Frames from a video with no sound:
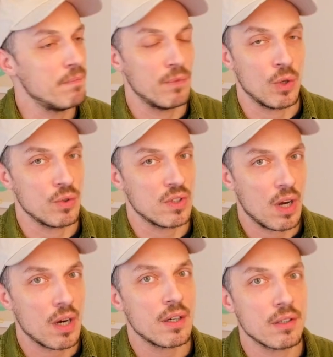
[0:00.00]
those
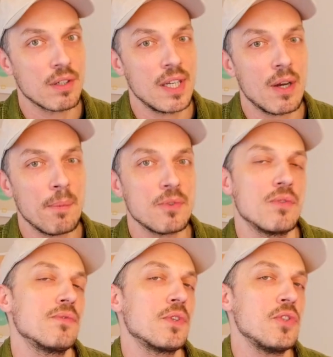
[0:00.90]
are a great option
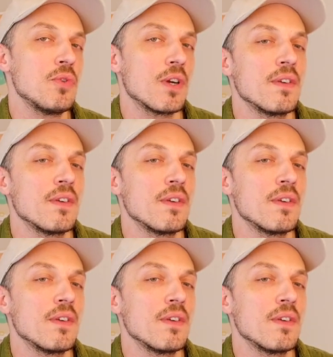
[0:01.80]
for sure.